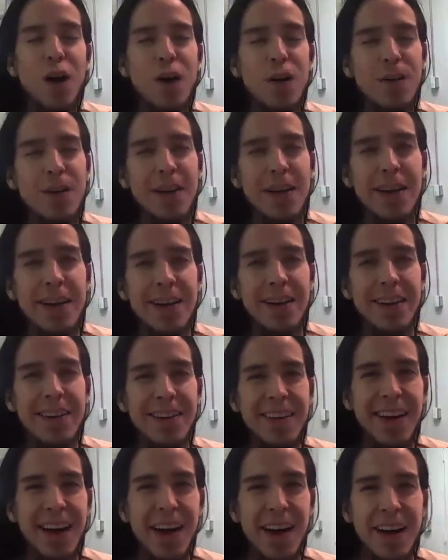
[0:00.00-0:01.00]
Alright,
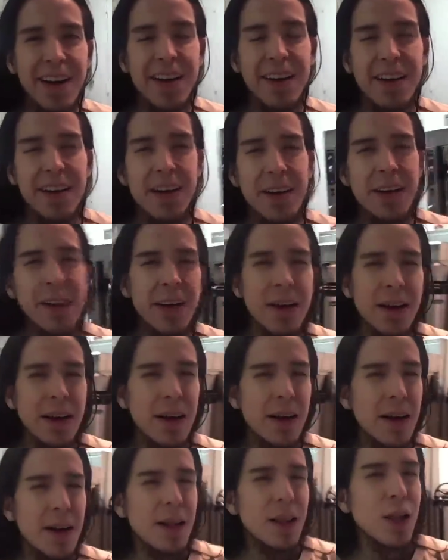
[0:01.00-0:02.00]

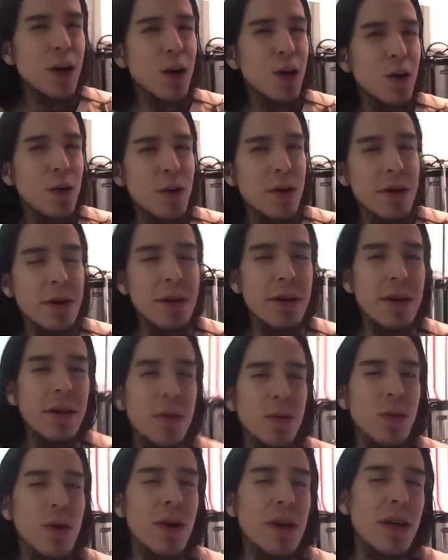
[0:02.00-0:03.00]
hello
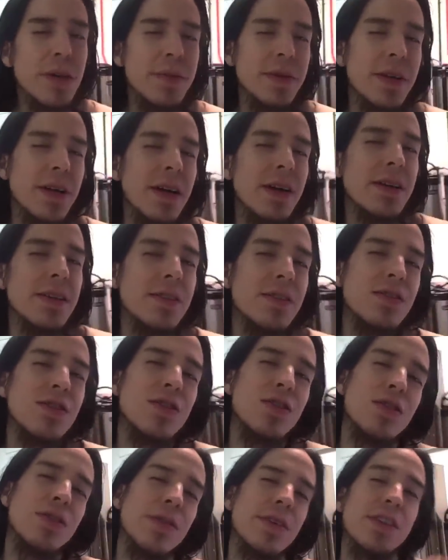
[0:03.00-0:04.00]
and welcome again
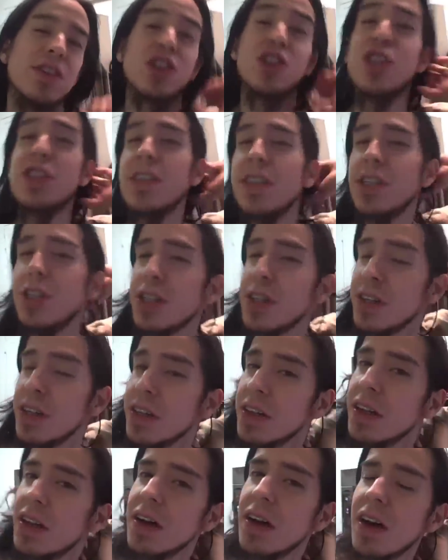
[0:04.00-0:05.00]
to another edition
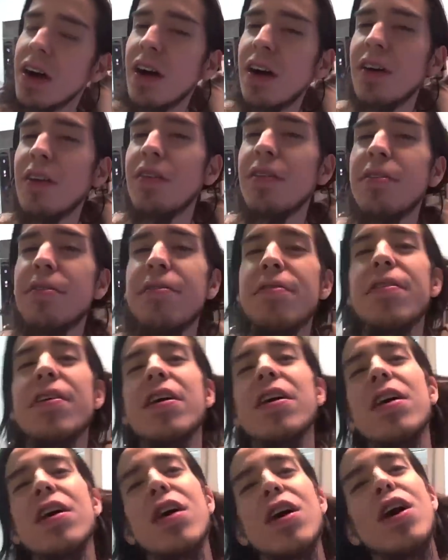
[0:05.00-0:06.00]
of
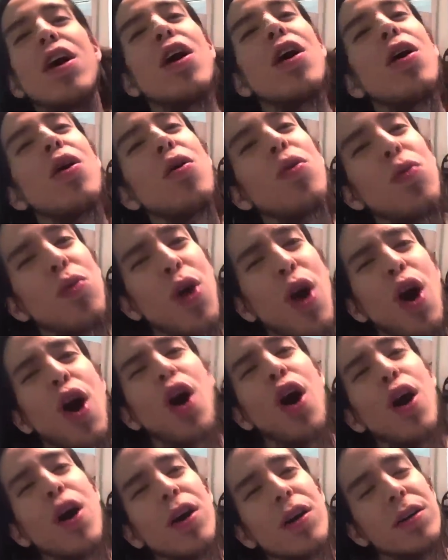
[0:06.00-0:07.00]

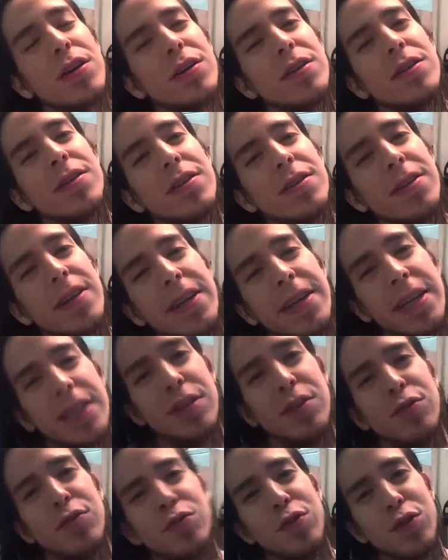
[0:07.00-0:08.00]
Raw
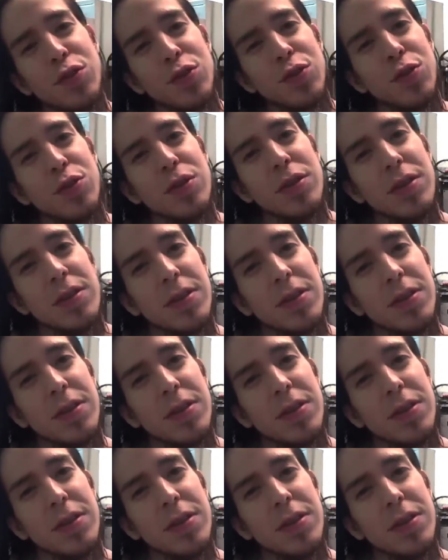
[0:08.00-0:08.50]
Naked Food.